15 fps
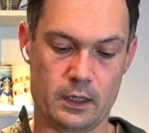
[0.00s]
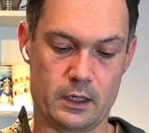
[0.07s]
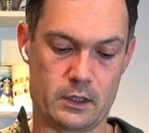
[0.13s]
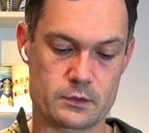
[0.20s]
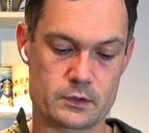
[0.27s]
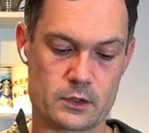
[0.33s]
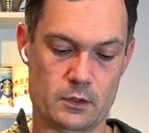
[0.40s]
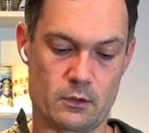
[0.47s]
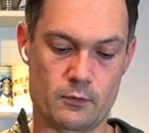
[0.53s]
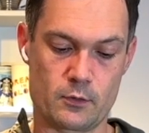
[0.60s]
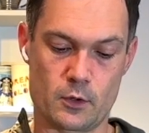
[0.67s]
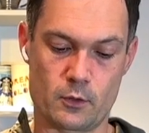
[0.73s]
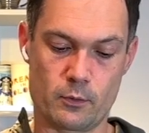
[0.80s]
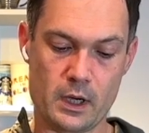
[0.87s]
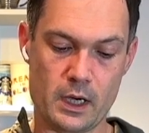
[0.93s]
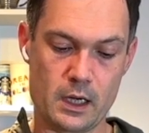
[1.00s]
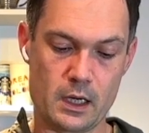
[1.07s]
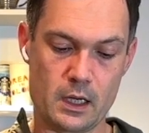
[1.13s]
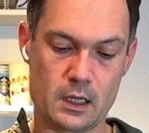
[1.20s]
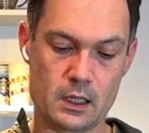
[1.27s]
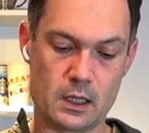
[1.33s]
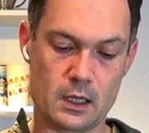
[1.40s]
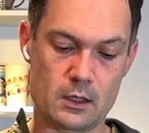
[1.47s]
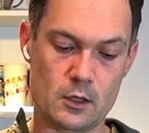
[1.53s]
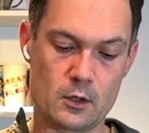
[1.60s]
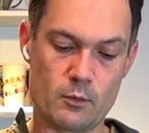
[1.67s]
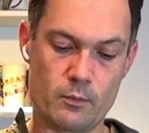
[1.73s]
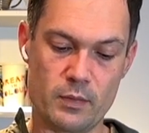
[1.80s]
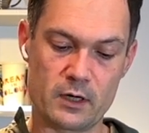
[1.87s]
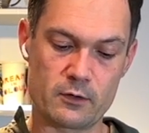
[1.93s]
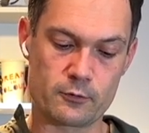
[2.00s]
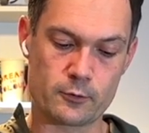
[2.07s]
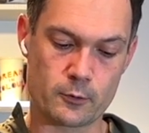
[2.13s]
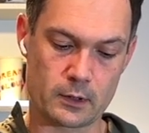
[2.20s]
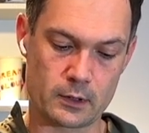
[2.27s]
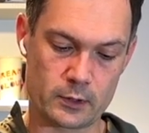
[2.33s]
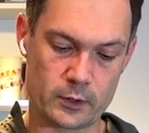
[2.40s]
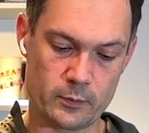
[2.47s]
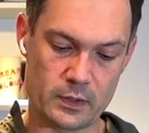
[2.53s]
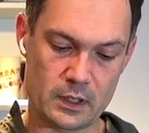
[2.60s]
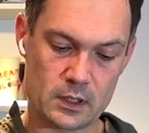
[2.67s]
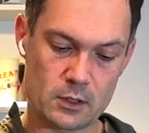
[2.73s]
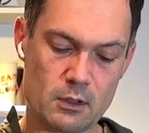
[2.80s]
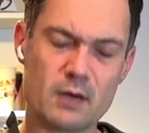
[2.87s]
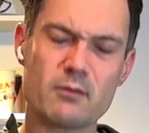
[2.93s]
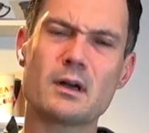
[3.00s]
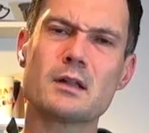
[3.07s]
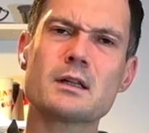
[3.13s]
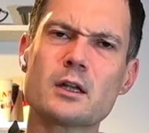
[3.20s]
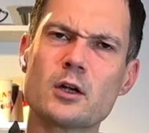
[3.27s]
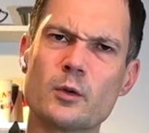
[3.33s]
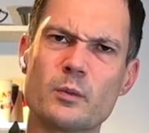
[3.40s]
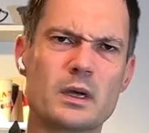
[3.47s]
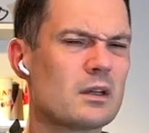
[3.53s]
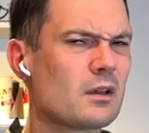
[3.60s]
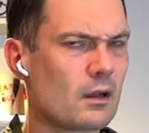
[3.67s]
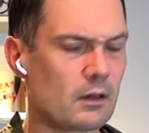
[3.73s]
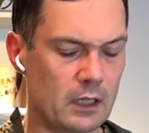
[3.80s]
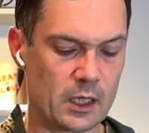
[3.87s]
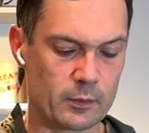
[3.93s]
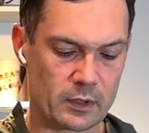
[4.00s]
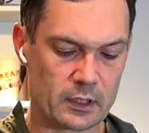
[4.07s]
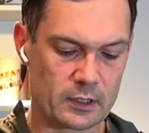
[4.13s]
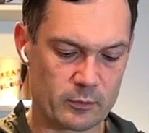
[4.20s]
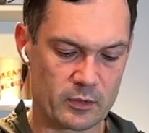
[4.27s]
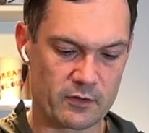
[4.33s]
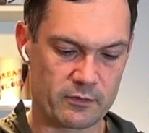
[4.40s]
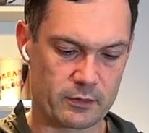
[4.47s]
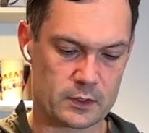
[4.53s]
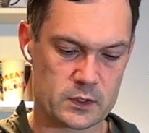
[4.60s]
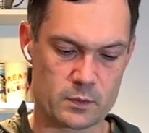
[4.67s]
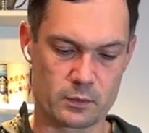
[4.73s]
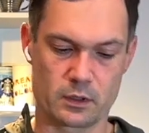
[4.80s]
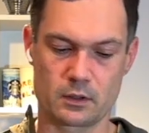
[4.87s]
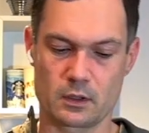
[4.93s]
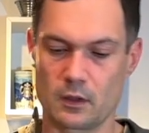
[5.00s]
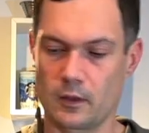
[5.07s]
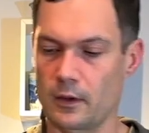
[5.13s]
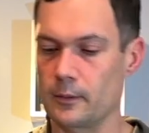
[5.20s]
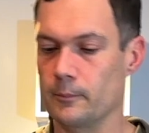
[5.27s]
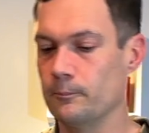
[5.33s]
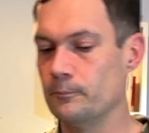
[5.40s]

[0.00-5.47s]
So if you're riding and you bend forward a little bit, you have a little bit, not a lot, but a little bit of flexibility there.